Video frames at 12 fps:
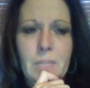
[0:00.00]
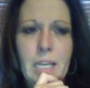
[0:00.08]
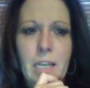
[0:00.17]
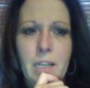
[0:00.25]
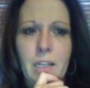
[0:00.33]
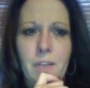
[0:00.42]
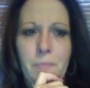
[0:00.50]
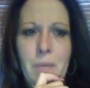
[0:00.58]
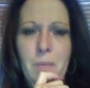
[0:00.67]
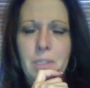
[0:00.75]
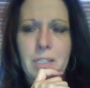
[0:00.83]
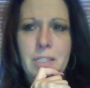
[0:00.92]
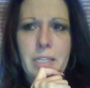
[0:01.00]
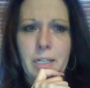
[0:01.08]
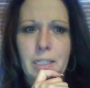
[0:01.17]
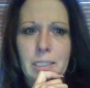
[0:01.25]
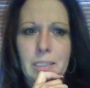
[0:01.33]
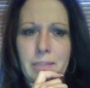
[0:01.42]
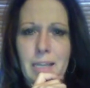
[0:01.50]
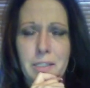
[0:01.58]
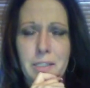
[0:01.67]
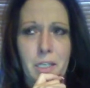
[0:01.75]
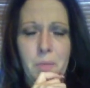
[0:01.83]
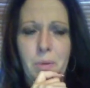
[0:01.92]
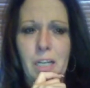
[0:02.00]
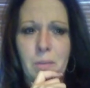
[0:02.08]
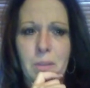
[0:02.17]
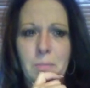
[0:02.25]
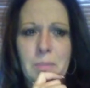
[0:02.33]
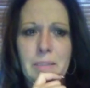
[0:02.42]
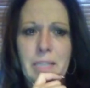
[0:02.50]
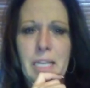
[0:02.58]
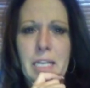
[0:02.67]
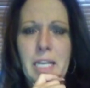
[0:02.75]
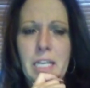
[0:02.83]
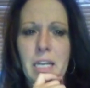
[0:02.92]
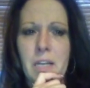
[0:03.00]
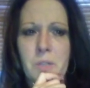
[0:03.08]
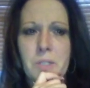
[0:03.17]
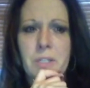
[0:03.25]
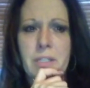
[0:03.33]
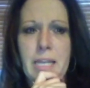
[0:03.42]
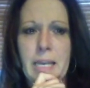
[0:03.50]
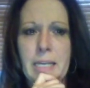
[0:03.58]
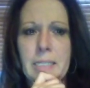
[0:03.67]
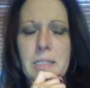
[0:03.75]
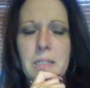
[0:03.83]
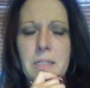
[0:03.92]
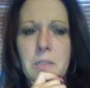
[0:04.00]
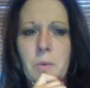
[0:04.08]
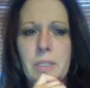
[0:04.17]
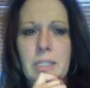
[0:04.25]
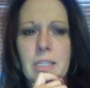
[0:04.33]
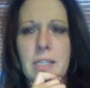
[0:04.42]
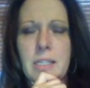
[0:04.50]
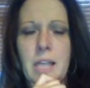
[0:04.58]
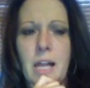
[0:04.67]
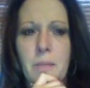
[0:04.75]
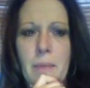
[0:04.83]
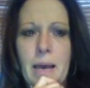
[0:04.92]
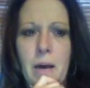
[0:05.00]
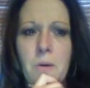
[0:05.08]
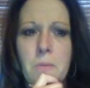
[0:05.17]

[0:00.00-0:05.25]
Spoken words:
if people stare, that's their problem. They need to understand what this is all about.